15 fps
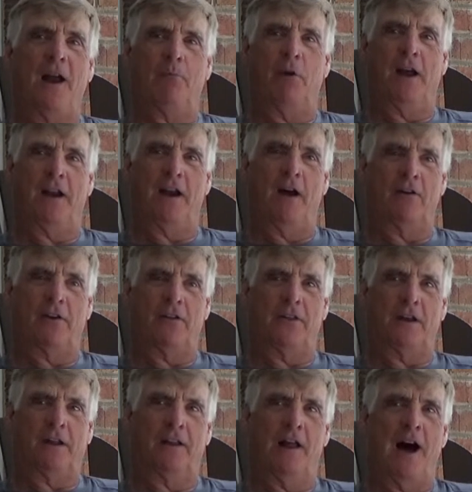said mm. the time
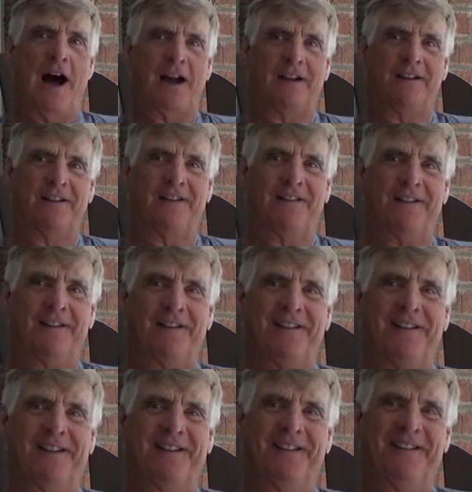ran out on the clock.
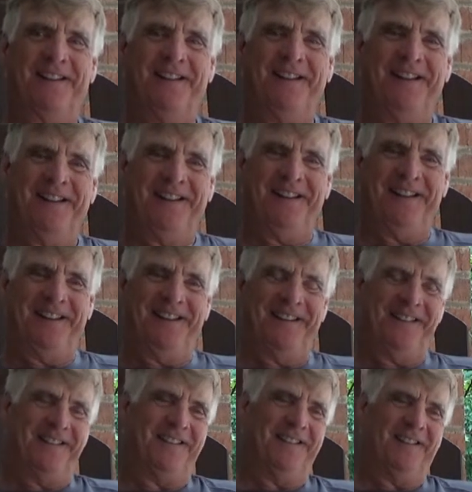Uh,
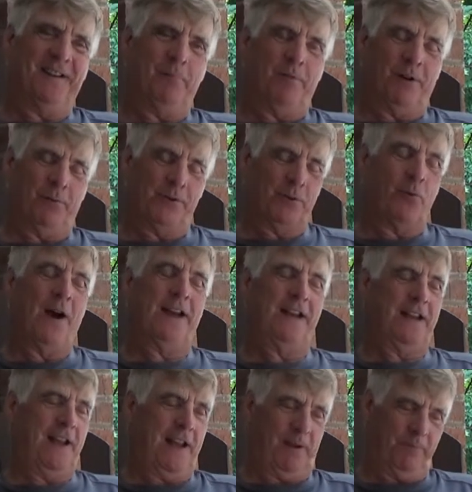and uh, but
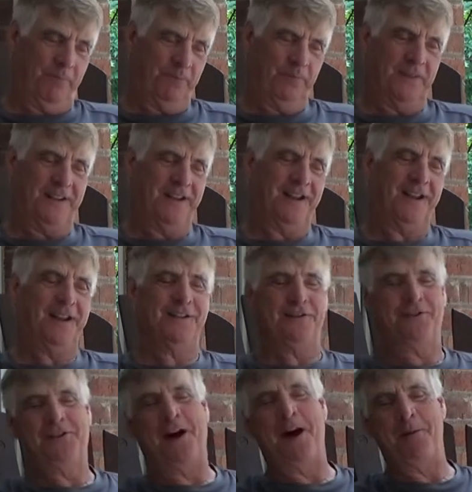it was quite a game
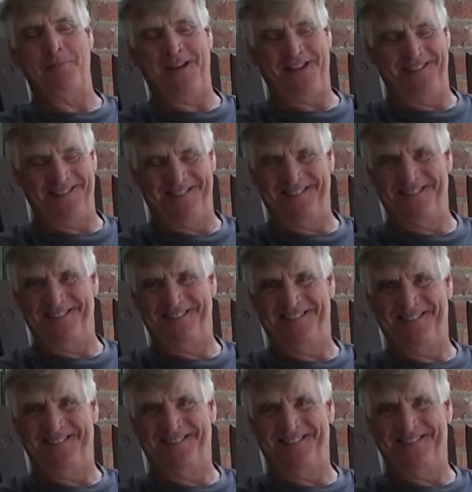against Tommy.